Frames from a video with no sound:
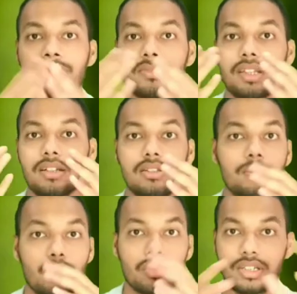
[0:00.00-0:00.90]
Then the
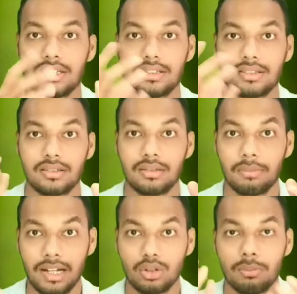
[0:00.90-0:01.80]
porosity is
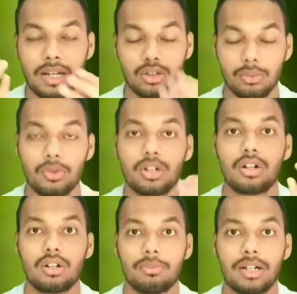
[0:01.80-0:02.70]
micropore
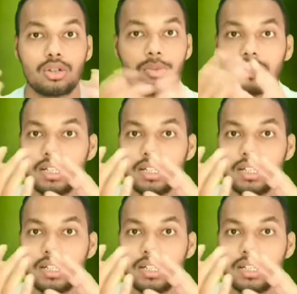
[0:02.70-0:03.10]
or macropore,